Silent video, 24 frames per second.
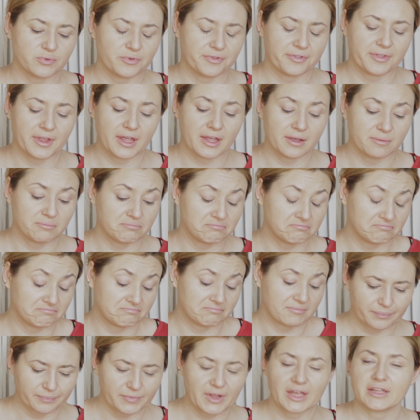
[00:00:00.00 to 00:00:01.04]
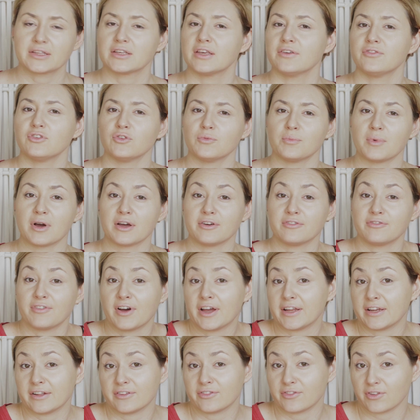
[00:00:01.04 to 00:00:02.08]
with them and give you my
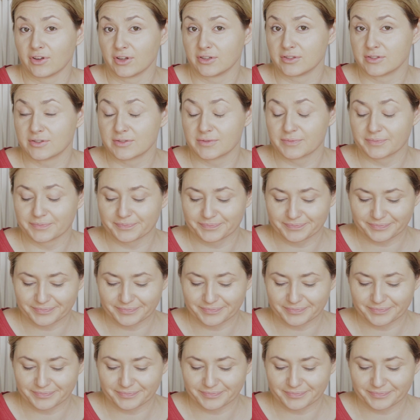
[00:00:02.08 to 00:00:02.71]
final thoughts.